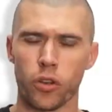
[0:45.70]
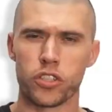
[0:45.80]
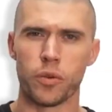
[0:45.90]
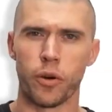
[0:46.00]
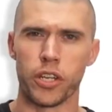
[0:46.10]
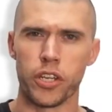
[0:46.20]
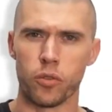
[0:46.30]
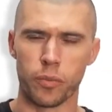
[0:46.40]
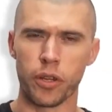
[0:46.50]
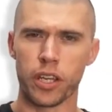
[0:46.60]
what does the body
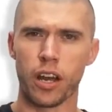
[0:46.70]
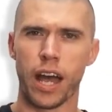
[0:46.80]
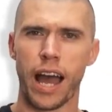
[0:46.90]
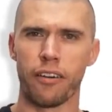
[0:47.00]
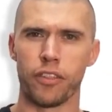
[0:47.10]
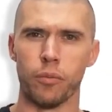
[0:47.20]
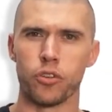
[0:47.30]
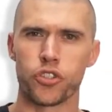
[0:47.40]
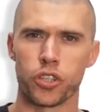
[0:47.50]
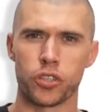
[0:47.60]
do? The body can't have the
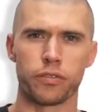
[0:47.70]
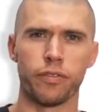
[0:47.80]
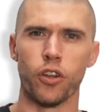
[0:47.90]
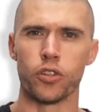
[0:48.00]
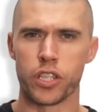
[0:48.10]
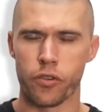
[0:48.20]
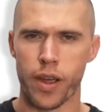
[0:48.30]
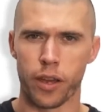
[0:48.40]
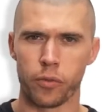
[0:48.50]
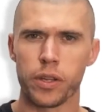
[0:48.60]
blood sugar just floating
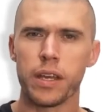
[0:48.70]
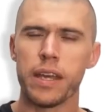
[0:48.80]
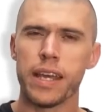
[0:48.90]
around.